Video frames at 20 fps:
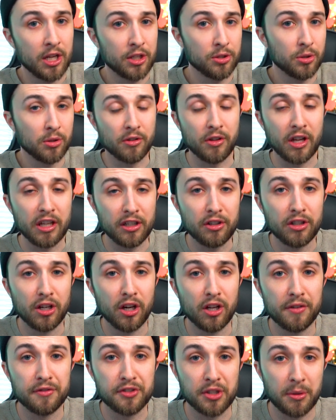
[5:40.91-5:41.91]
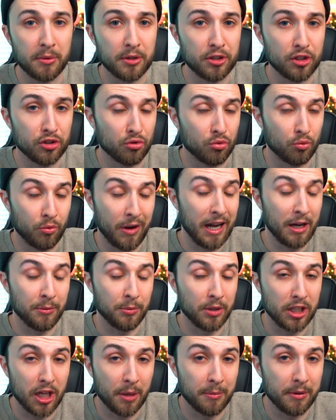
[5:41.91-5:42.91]
So the likelihood of someone just
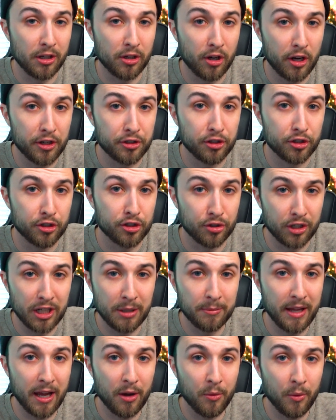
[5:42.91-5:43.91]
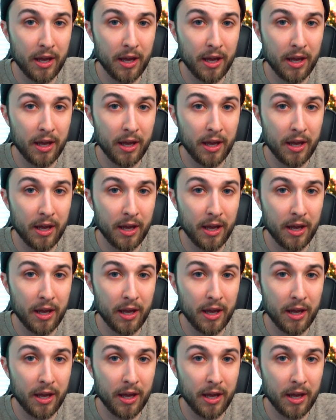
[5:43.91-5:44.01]
randomly coming across your stream that